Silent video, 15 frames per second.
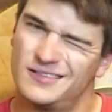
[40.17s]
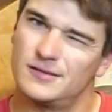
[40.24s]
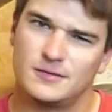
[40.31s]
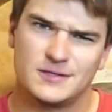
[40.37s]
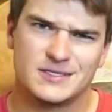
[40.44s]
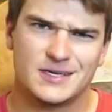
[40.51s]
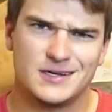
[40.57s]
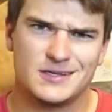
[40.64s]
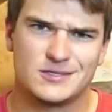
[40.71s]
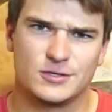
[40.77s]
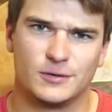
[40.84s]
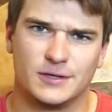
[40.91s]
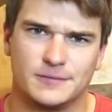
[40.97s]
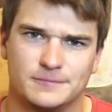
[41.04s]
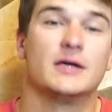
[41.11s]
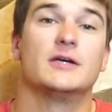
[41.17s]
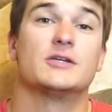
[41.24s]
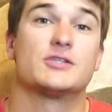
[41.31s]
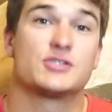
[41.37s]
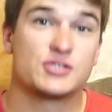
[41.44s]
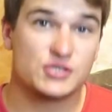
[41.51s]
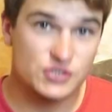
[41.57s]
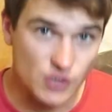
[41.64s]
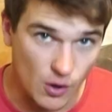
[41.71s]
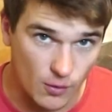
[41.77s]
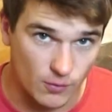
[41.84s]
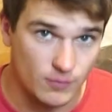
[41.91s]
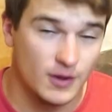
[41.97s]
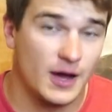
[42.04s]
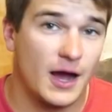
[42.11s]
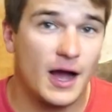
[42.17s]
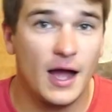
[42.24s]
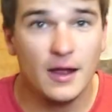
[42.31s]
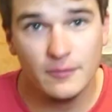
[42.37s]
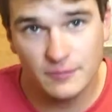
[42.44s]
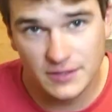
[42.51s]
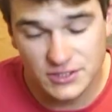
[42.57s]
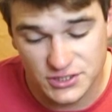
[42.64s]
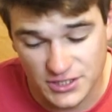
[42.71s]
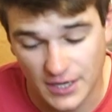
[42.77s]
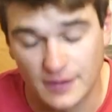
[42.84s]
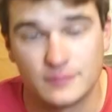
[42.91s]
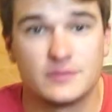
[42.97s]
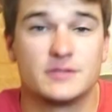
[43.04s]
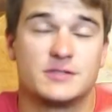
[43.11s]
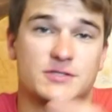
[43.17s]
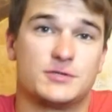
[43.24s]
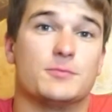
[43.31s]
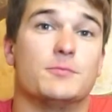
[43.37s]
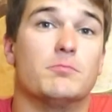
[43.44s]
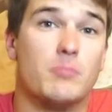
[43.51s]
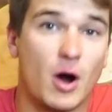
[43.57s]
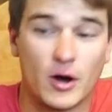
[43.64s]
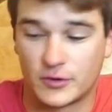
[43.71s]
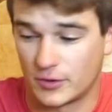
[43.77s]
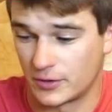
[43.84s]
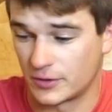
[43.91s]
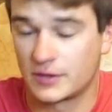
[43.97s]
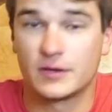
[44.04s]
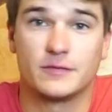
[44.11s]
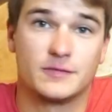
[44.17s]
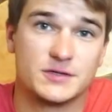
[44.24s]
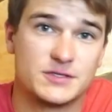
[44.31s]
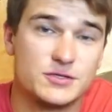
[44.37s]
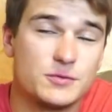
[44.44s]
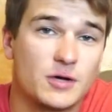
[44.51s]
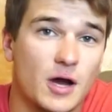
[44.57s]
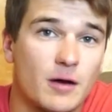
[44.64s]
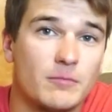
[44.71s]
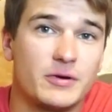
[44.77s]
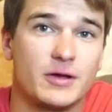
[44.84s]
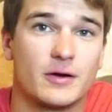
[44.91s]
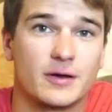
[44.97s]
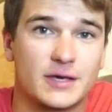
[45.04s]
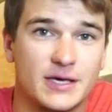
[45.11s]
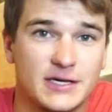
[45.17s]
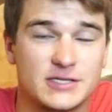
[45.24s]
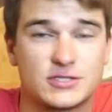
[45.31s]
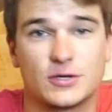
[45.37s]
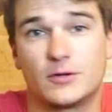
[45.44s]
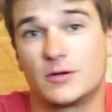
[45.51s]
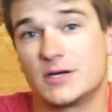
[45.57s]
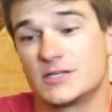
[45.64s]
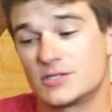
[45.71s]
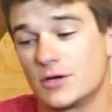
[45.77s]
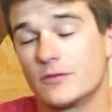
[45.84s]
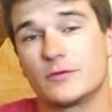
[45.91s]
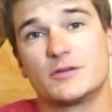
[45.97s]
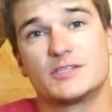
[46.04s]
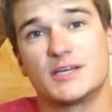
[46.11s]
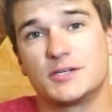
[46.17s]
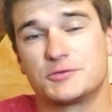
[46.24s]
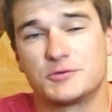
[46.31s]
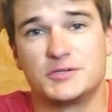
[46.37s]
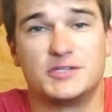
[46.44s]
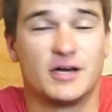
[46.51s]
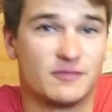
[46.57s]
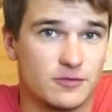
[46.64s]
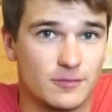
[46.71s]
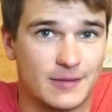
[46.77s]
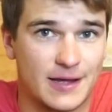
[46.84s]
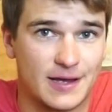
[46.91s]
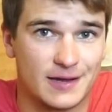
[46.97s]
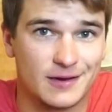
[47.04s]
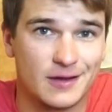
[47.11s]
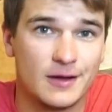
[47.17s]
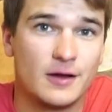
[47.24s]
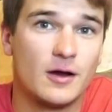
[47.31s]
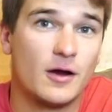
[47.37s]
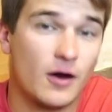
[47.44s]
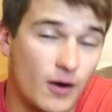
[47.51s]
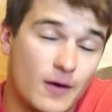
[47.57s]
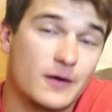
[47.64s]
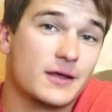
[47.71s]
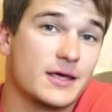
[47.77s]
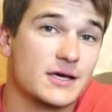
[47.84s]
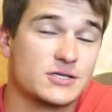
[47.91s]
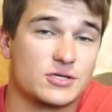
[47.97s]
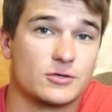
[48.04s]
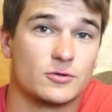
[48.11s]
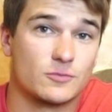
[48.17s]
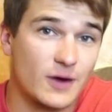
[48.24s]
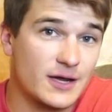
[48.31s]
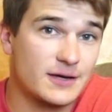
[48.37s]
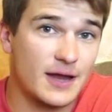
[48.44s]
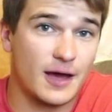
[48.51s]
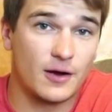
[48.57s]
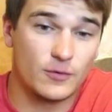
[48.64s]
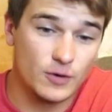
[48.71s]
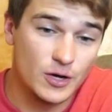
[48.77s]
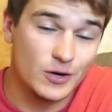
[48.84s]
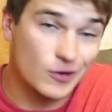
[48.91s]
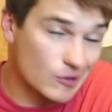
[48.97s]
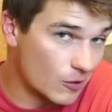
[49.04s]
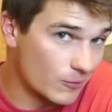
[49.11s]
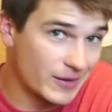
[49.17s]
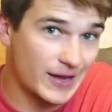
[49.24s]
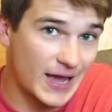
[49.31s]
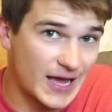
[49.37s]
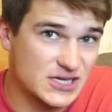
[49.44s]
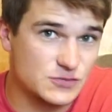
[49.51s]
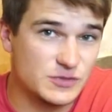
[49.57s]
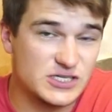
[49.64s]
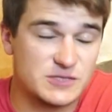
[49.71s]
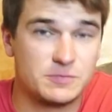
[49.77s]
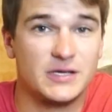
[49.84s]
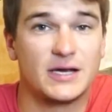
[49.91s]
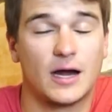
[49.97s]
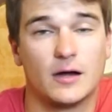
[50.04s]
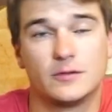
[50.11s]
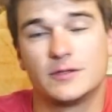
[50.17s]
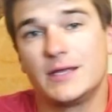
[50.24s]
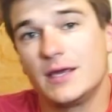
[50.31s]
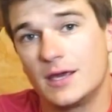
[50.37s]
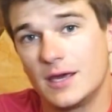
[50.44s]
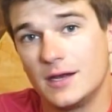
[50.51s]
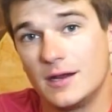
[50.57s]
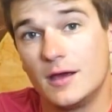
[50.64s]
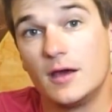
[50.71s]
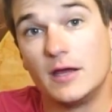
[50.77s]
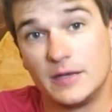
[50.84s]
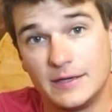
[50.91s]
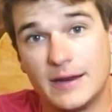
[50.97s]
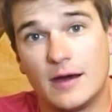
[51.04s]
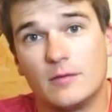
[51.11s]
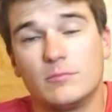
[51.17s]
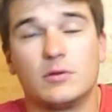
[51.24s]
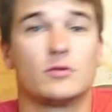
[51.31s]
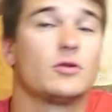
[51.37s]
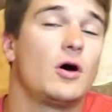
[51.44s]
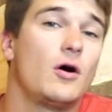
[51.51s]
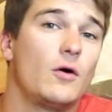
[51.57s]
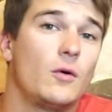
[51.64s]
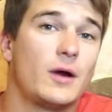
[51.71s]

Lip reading: Let's get into it. So, I reached out to Monarch, this new company on Kickstarter. I saw their Settra duffel bag on Kickstarter right now, going as we speak. I'll link it down below.